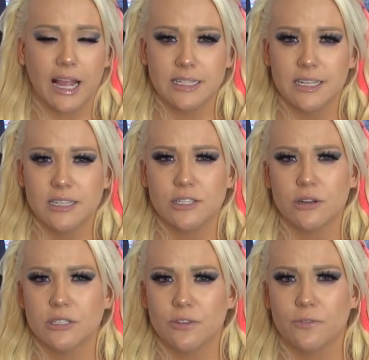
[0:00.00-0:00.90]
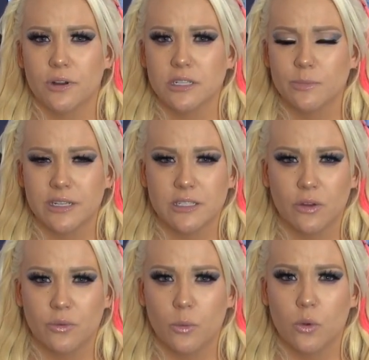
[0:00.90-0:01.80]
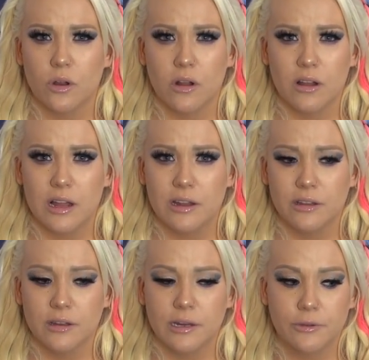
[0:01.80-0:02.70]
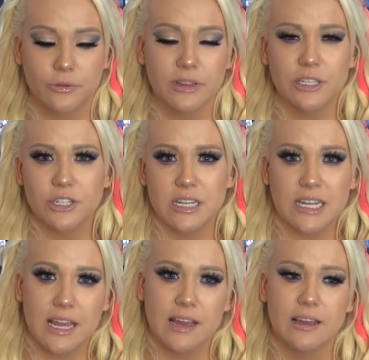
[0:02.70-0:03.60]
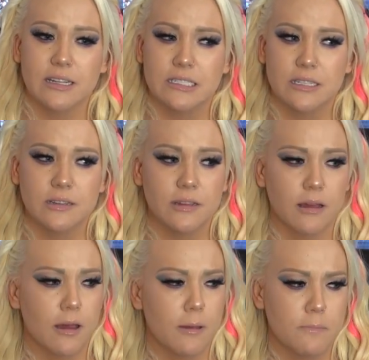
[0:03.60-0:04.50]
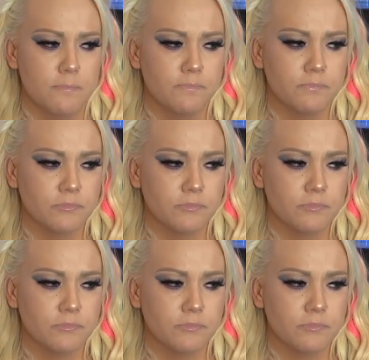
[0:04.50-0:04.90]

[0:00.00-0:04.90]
I did start to verse myself more on uh, religion and um,